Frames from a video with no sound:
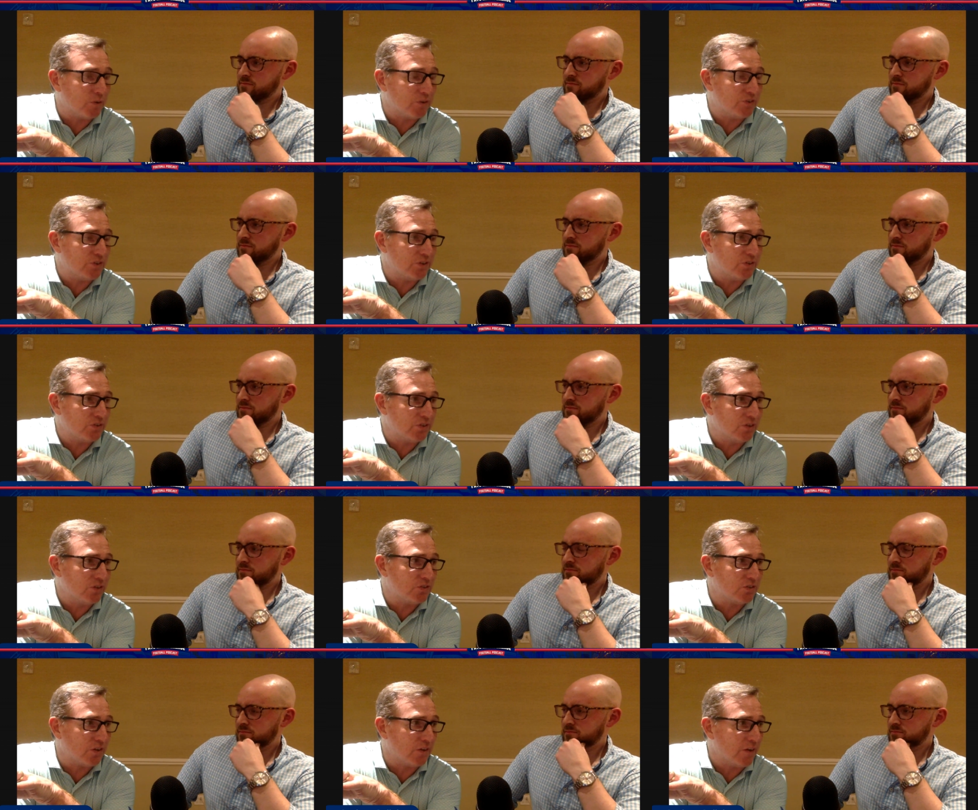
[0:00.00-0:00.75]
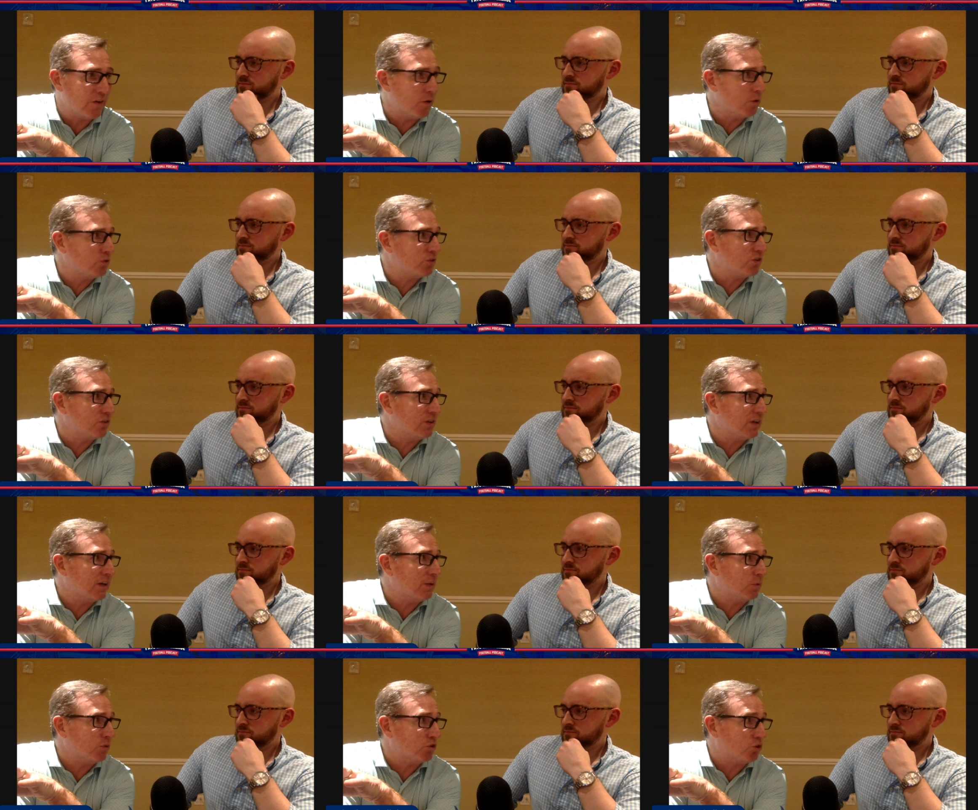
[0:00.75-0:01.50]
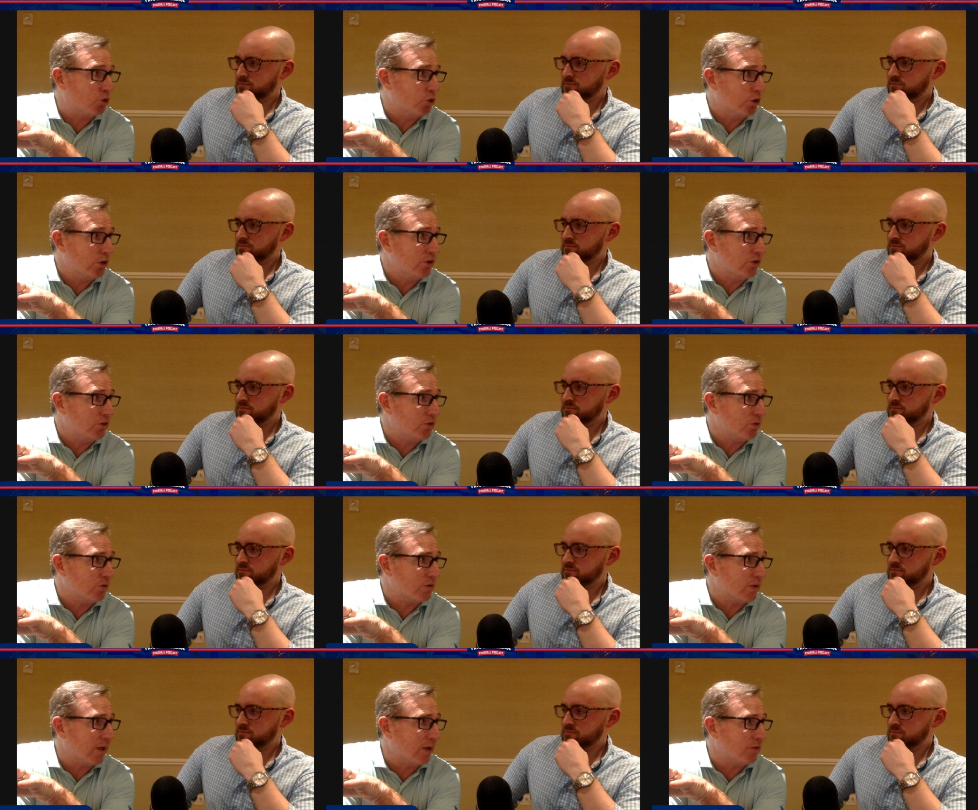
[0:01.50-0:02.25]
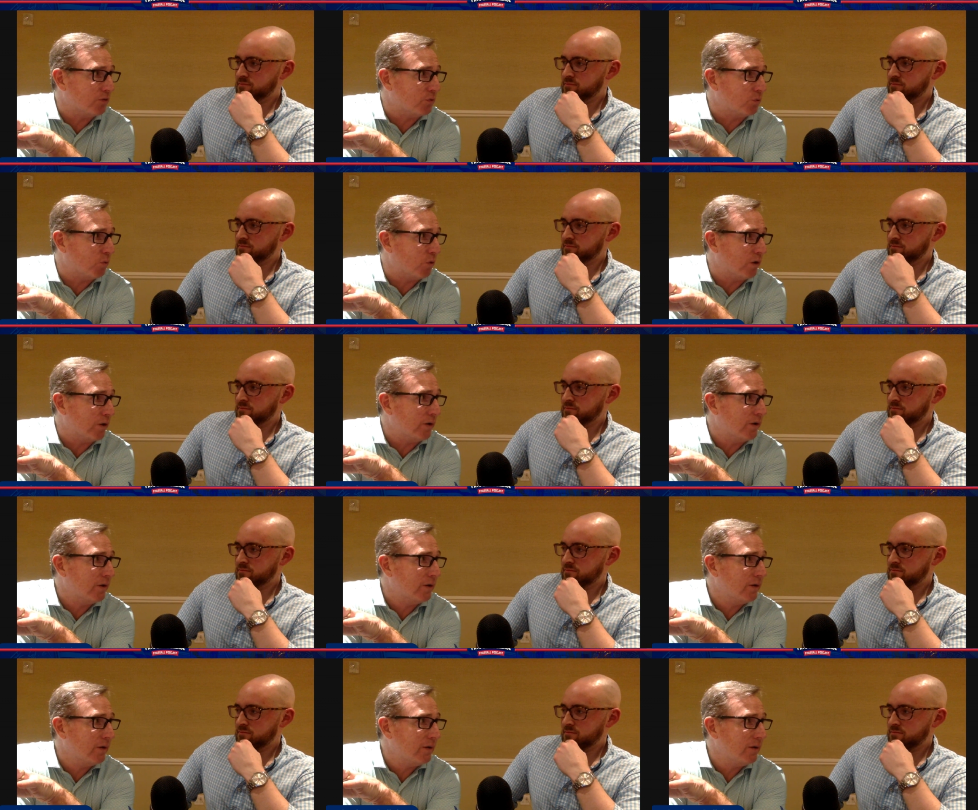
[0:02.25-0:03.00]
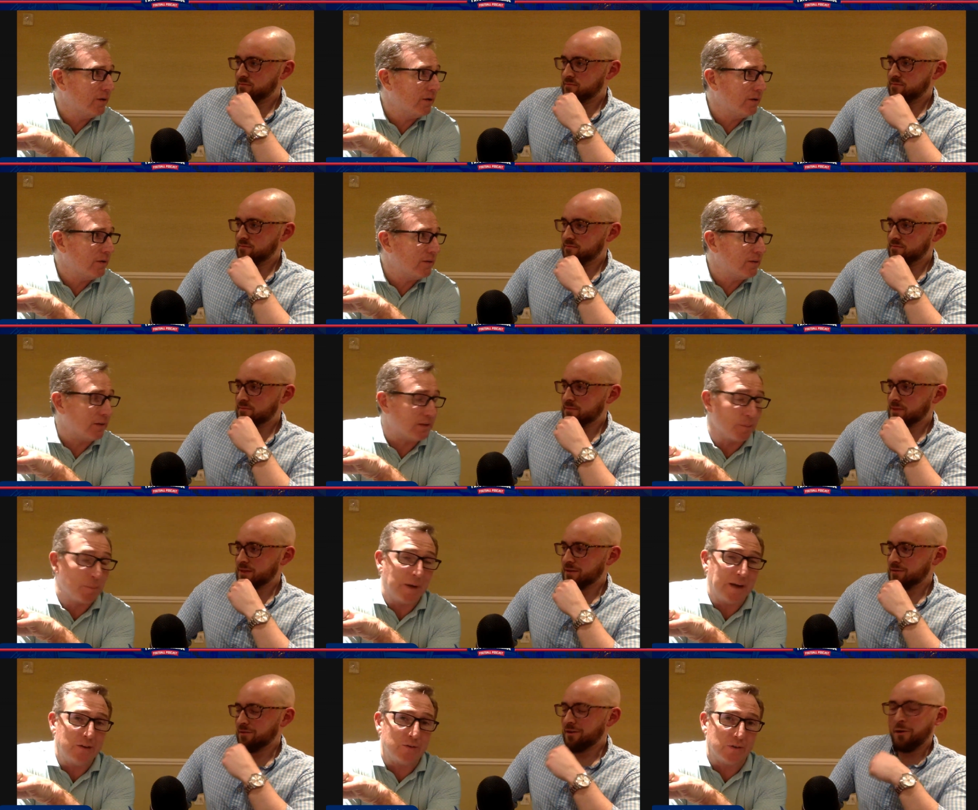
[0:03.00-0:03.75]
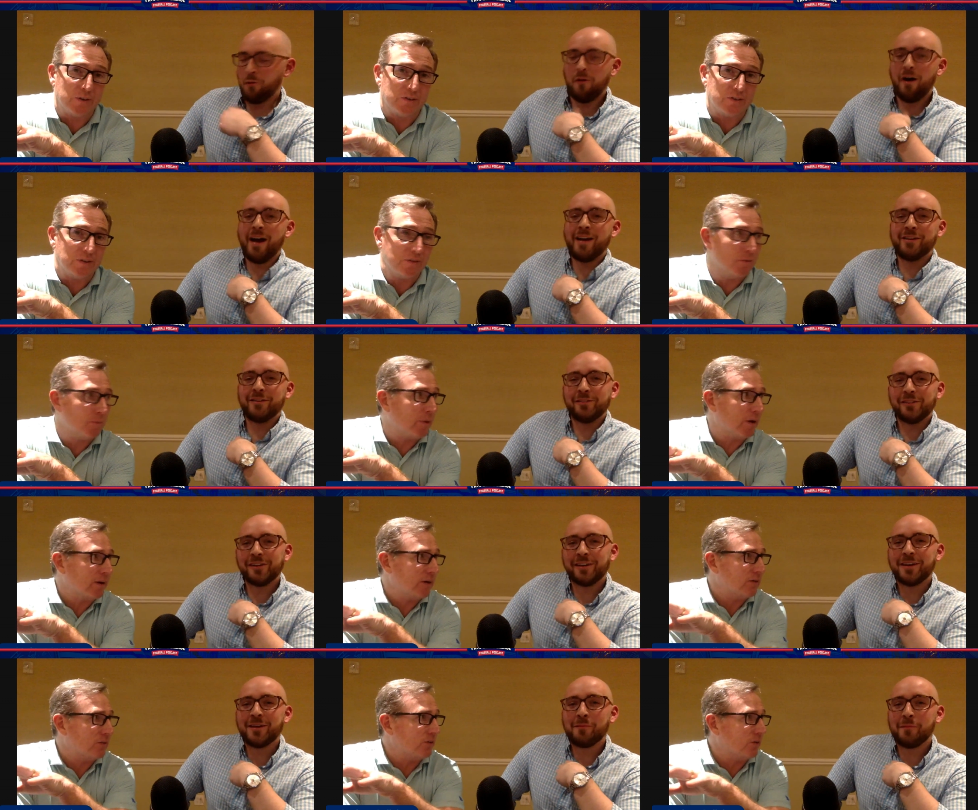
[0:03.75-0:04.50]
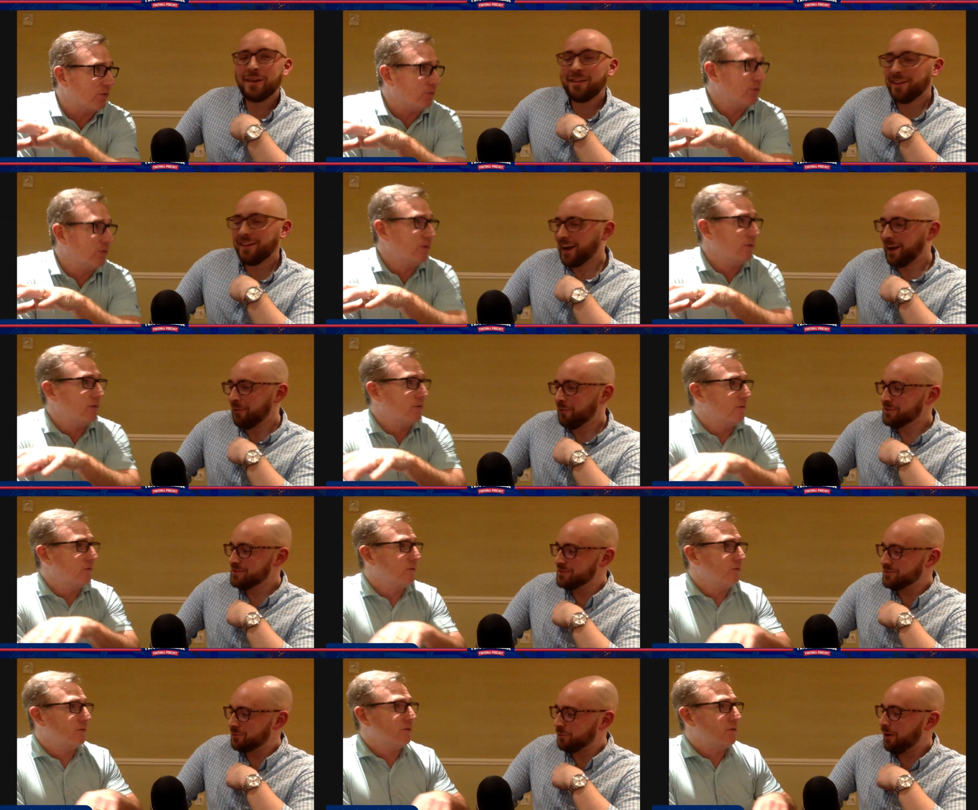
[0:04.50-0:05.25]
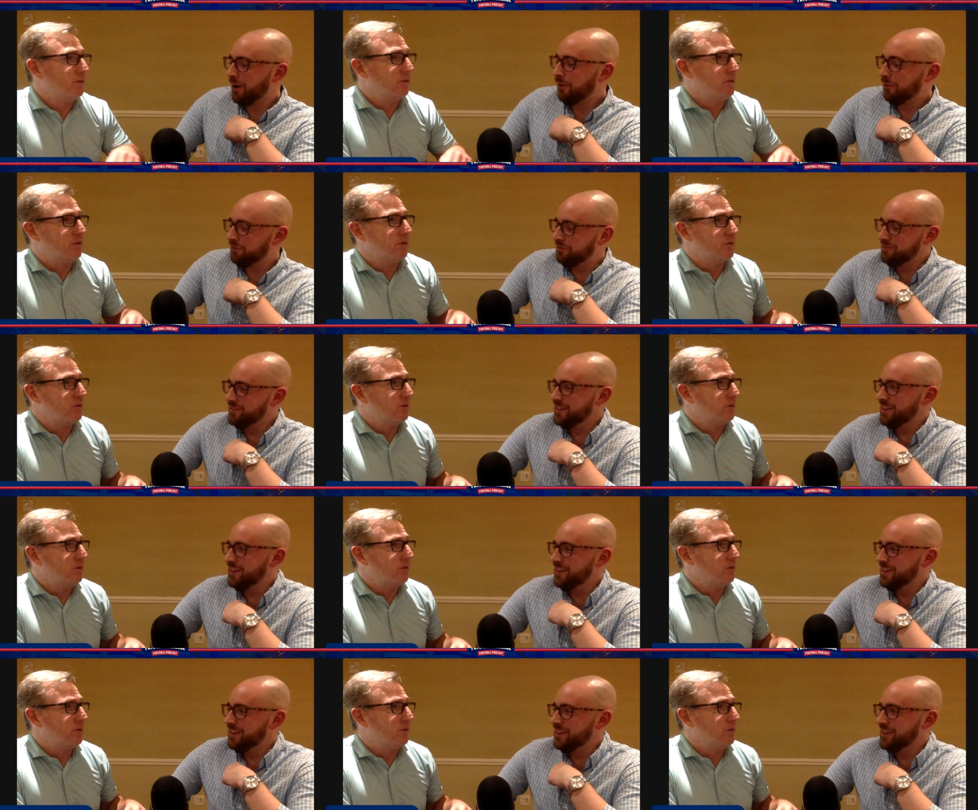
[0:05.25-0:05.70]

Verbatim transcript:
Speaker 1: resistance to the notion that he was good in 2001. That the Patriots. Why are you looking at
Speaker 2: me like I wasn't 12